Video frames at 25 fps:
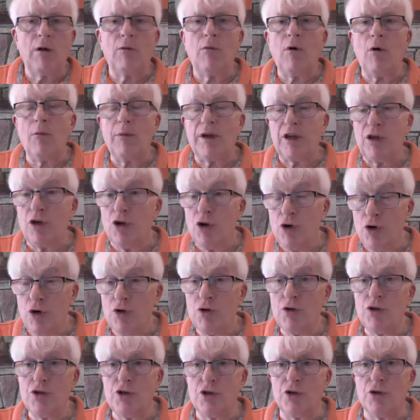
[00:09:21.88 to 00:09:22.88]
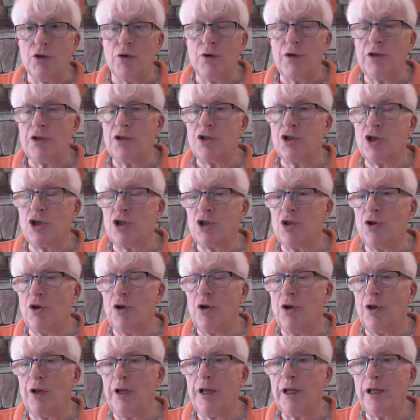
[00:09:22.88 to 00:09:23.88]
what we could do is just
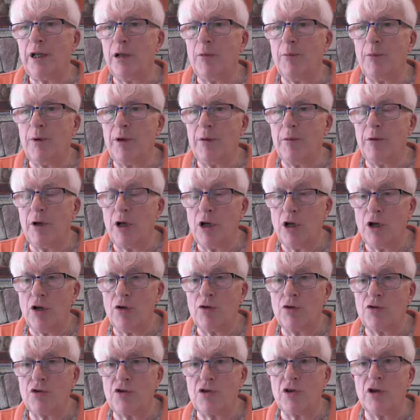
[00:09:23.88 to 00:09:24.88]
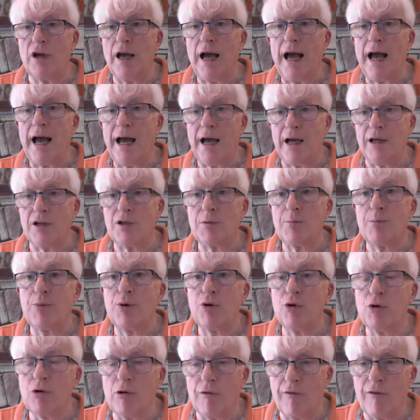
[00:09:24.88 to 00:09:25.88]
look a little bit closer at
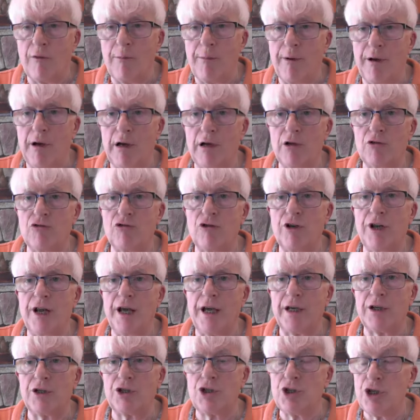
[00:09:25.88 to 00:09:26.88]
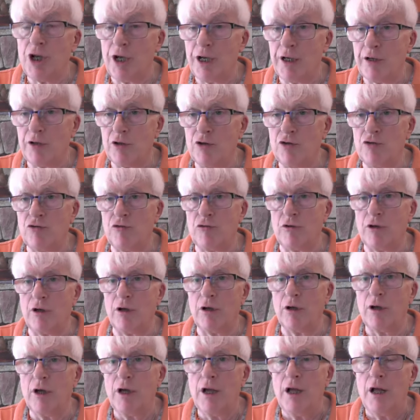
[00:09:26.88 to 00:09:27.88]
Purvabhadra
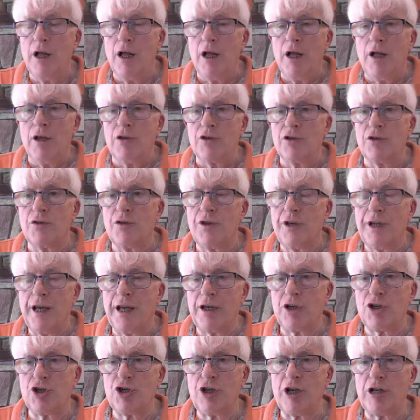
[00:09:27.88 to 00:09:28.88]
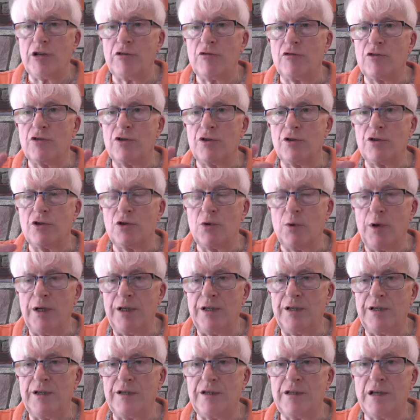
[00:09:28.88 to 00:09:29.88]
Nakshatra. So the nakshatras are the
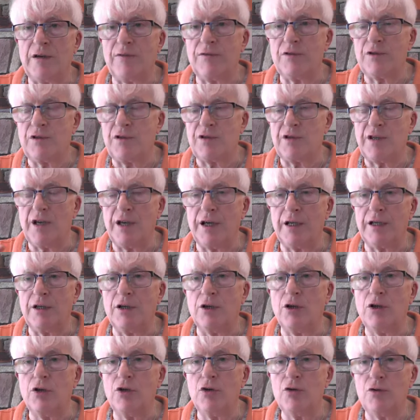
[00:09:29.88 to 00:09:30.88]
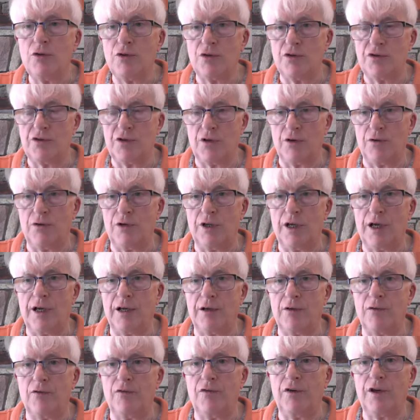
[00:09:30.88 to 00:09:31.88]
27 sign lunar
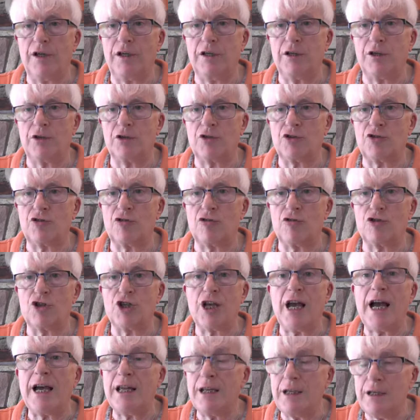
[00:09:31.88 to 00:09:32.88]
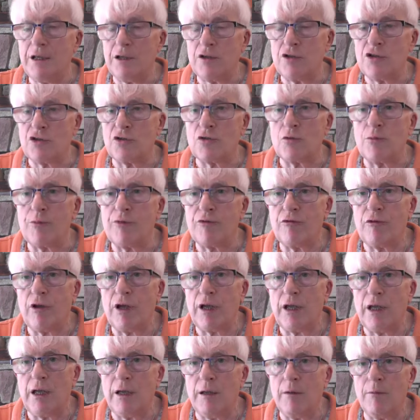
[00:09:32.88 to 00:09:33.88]
zodiac of Vedic astrology, and it's
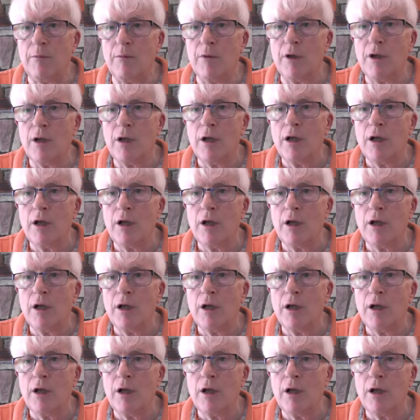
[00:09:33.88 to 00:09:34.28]
supreme.